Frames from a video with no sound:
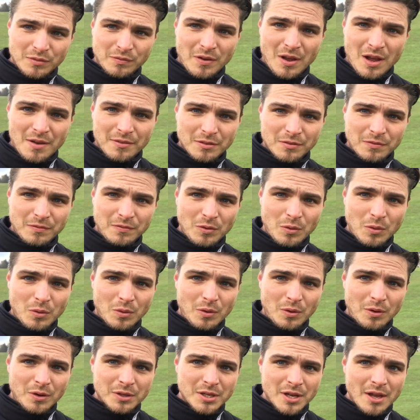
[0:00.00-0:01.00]
furthest
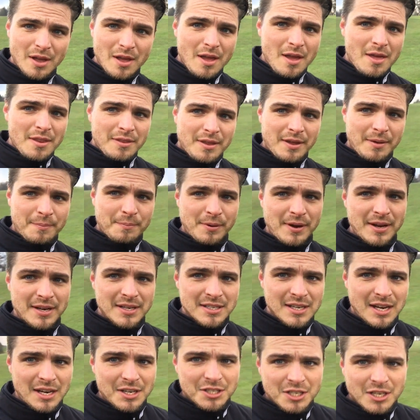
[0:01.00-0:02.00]
forward. The
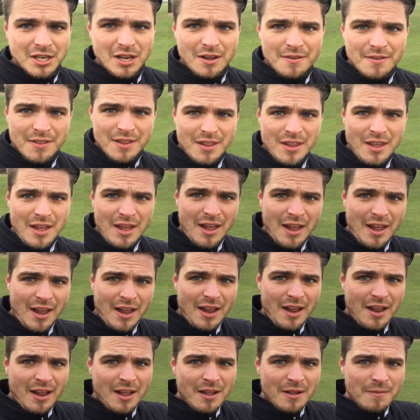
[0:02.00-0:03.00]
pin's actually over
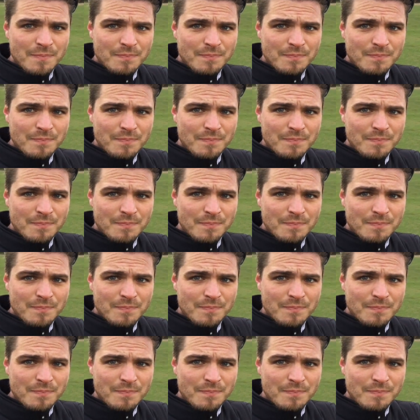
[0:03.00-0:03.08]
there,